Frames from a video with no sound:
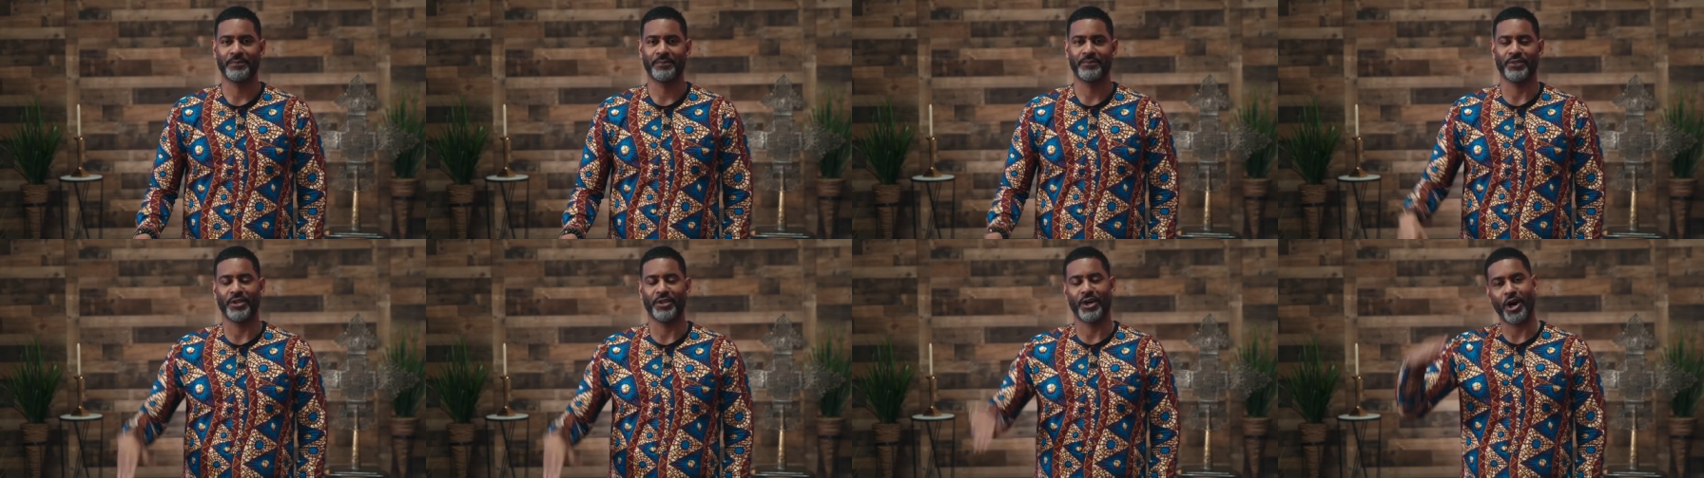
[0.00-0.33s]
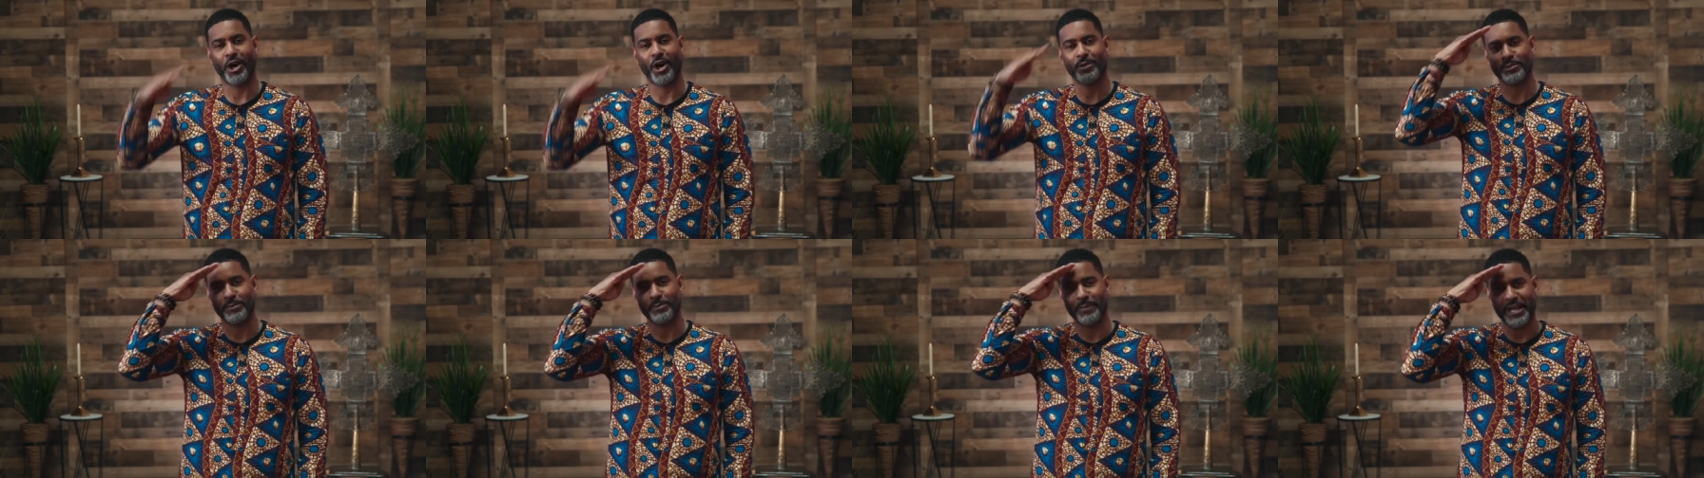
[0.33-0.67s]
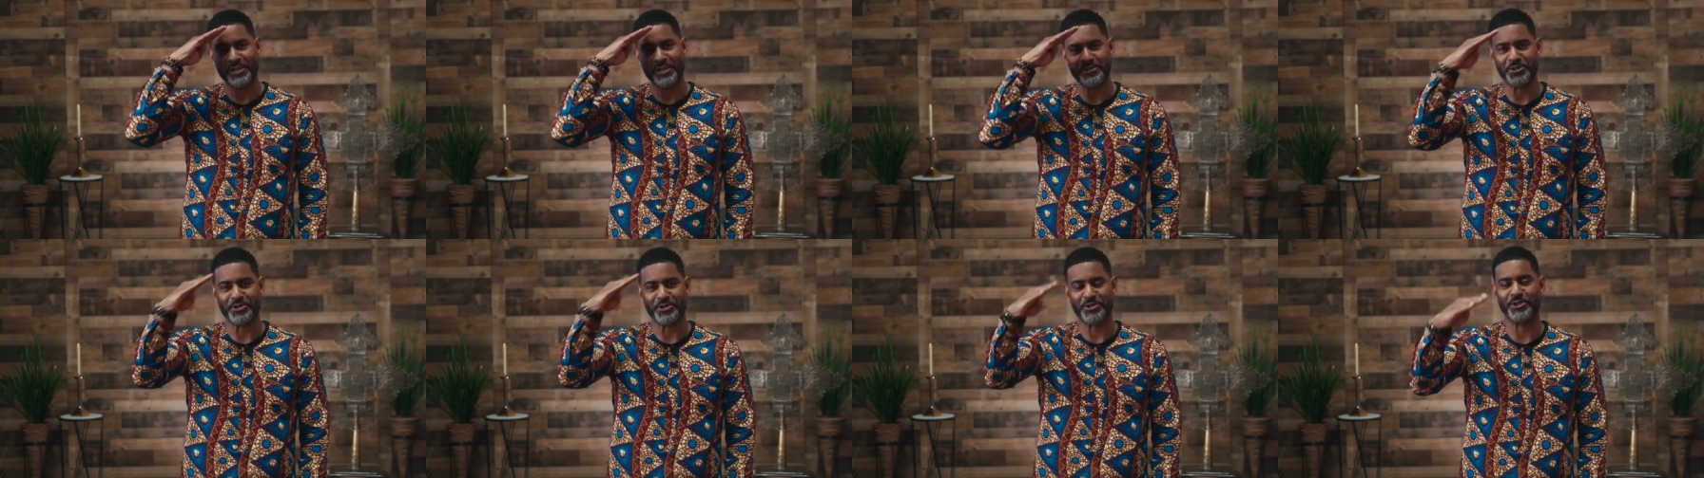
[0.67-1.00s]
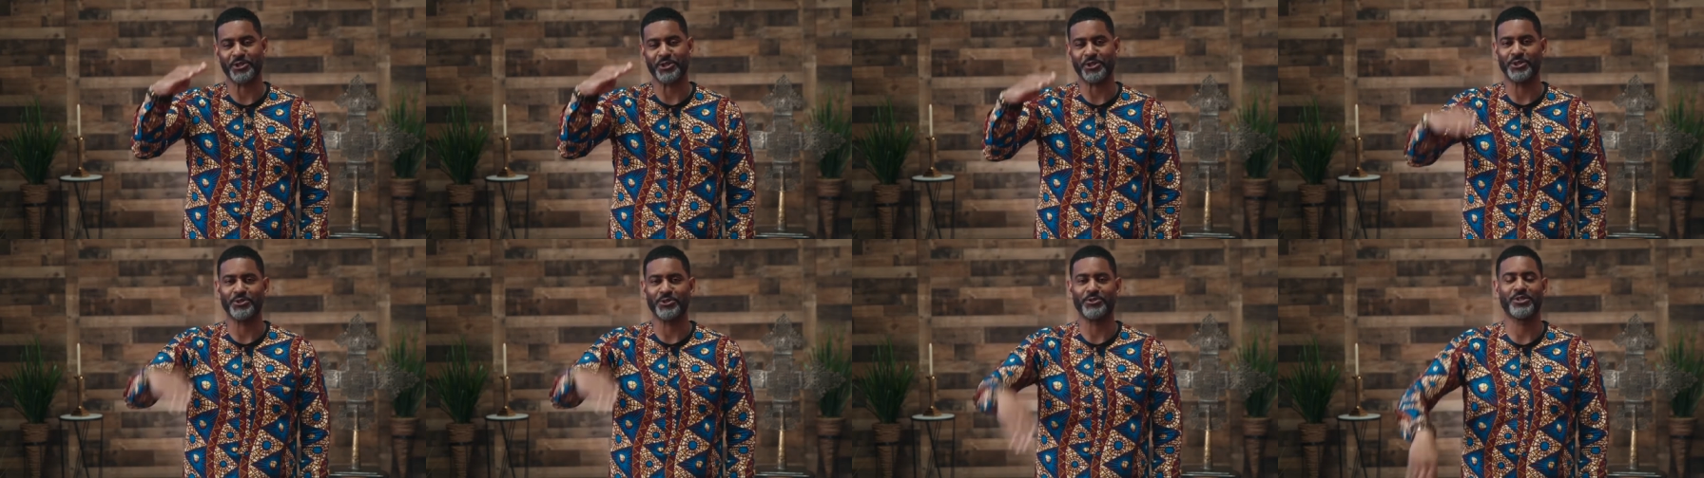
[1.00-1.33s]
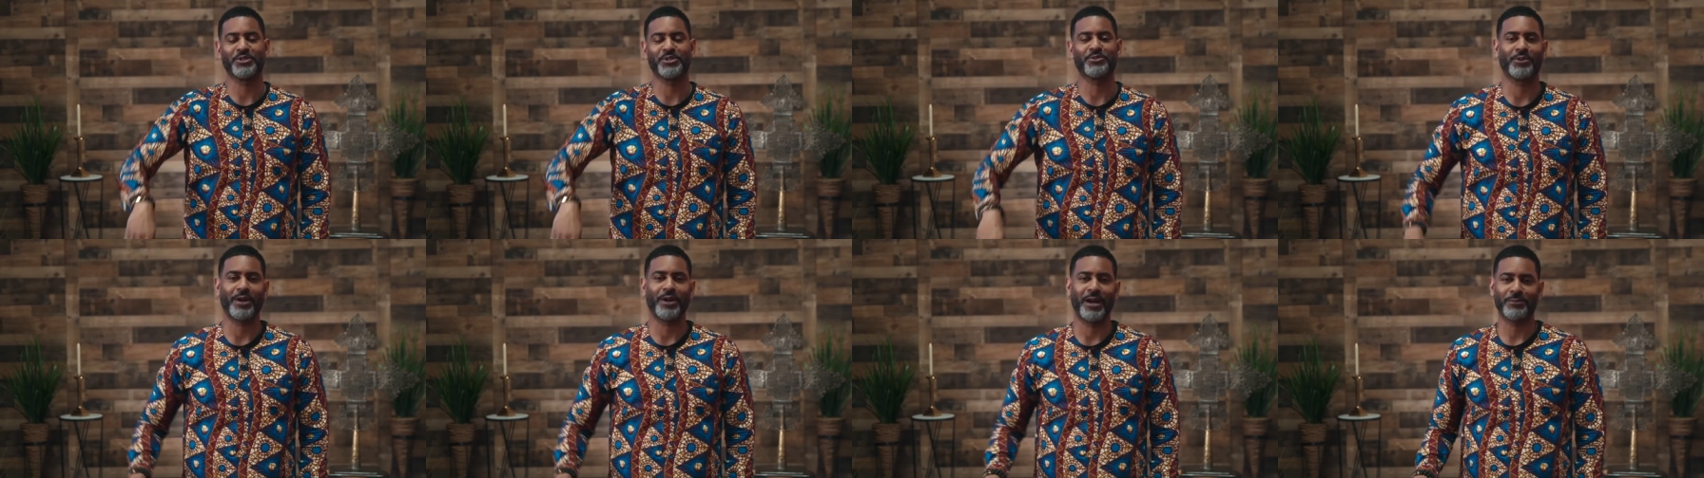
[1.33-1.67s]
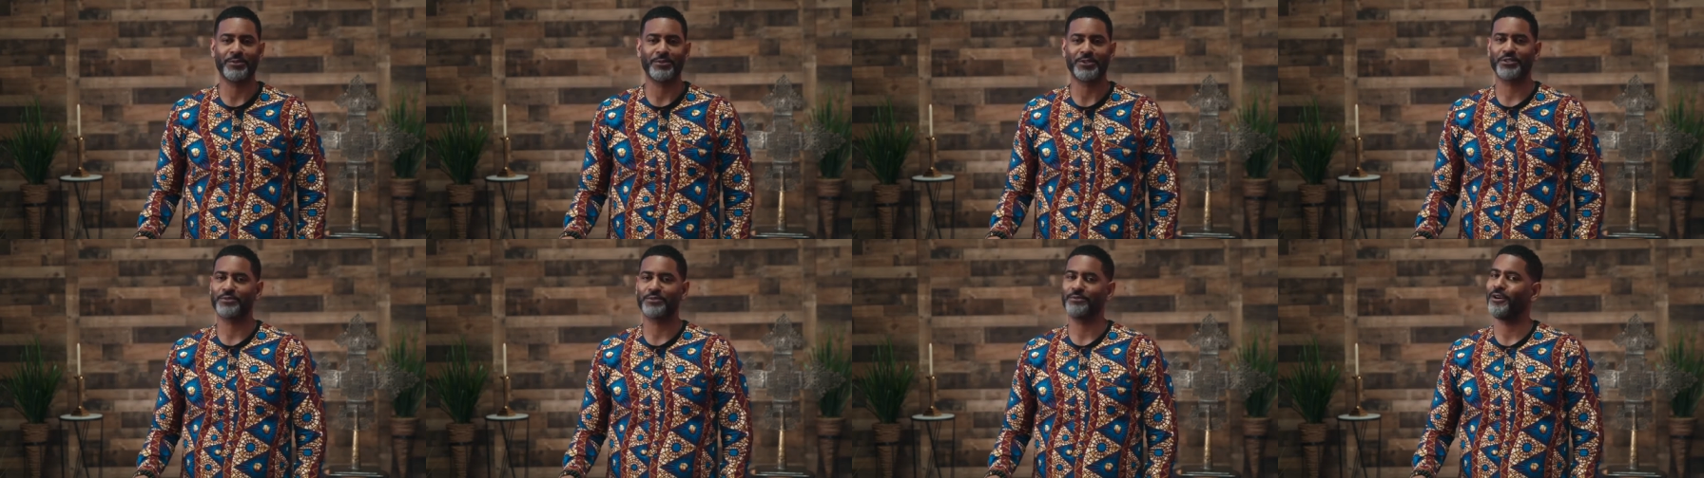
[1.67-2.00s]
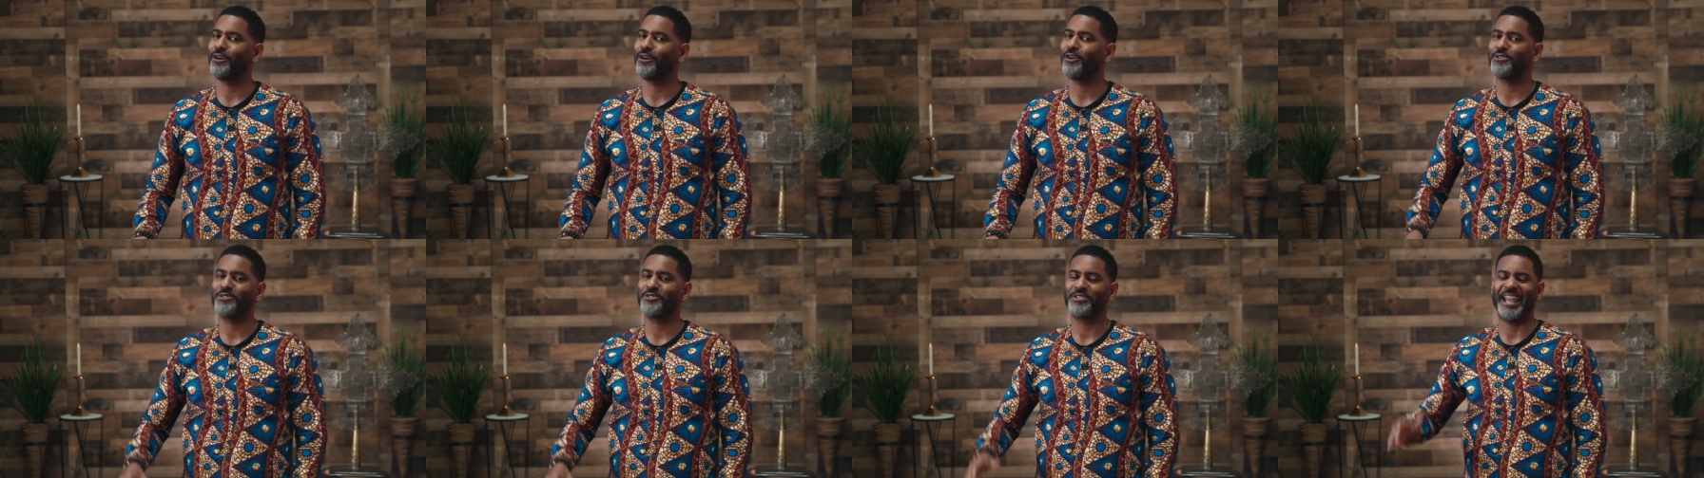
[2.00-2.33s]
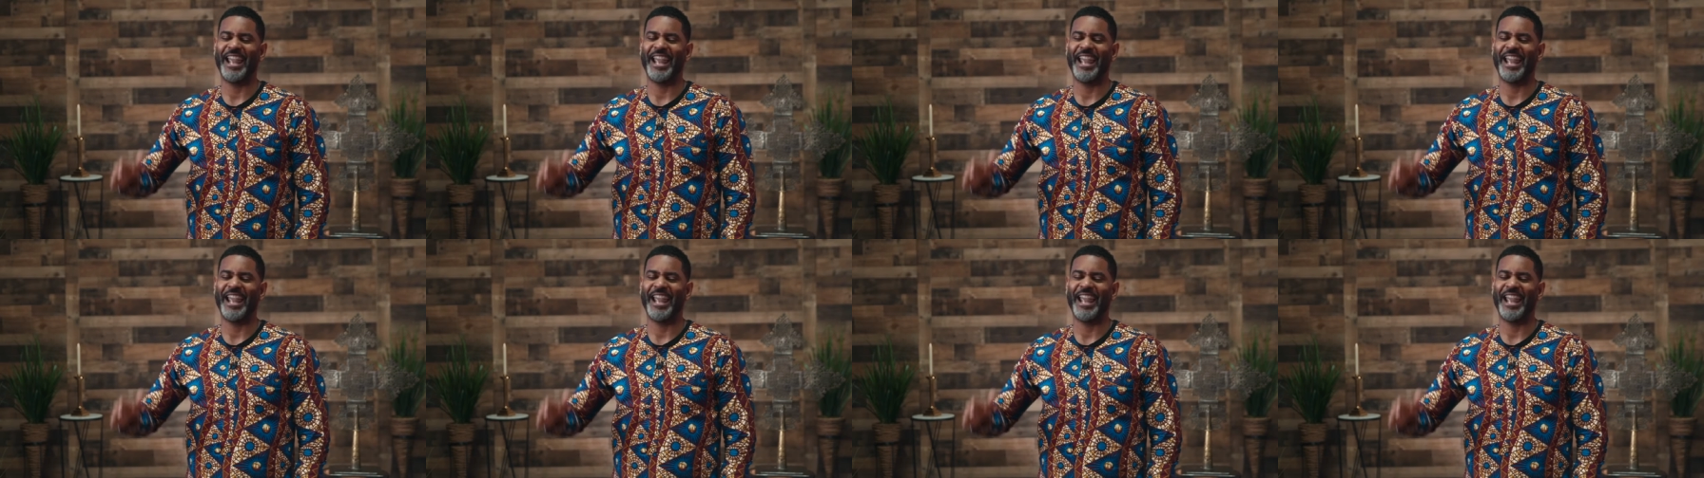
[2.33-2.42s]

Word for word: The harbor master saluted Robert Smalls,